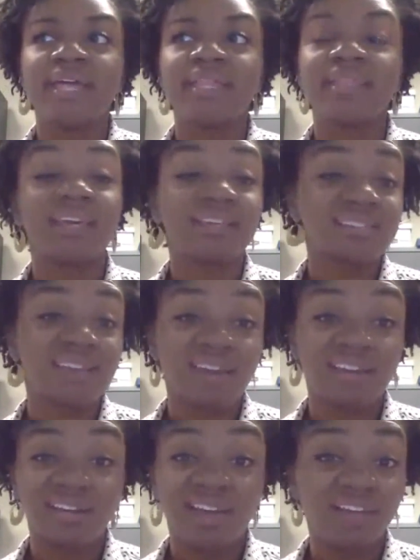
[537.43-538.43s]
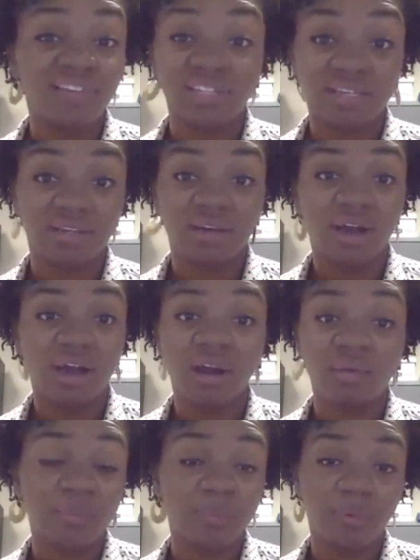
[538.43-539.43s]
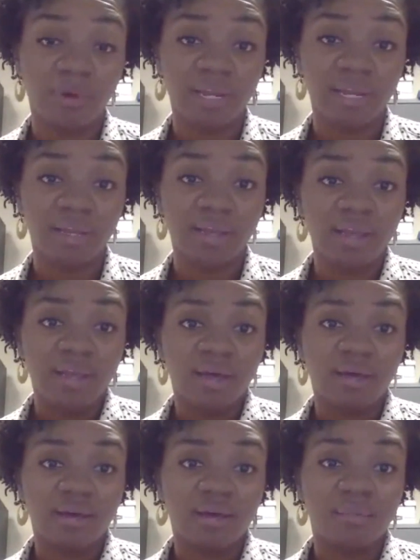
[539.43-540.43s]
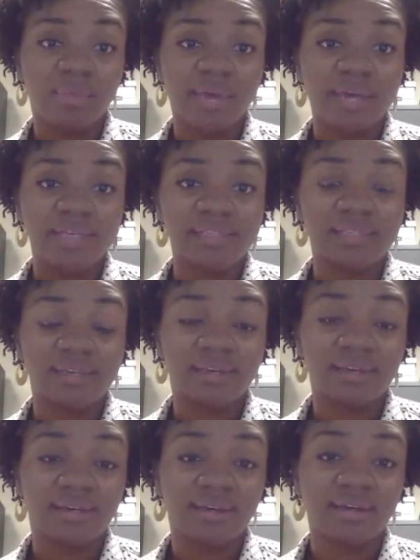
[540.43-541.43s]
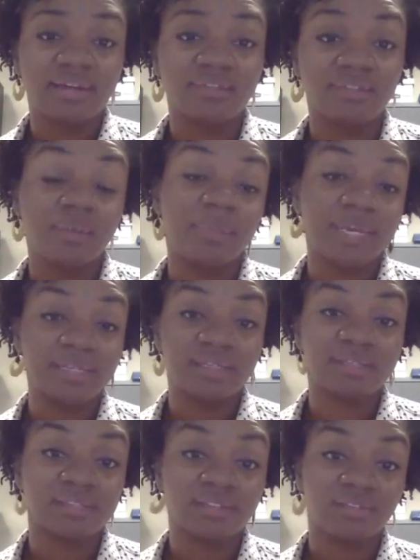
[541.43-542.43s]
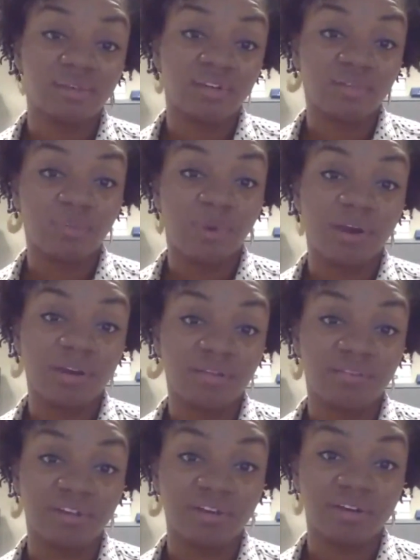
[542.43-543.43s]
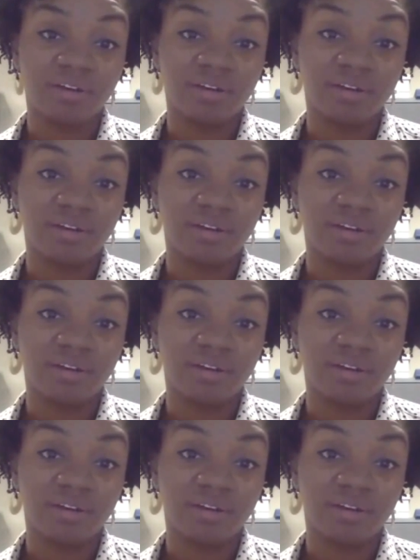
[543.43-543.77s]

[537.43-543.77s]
they cited heavily our reporting as kind of the basis of a part of their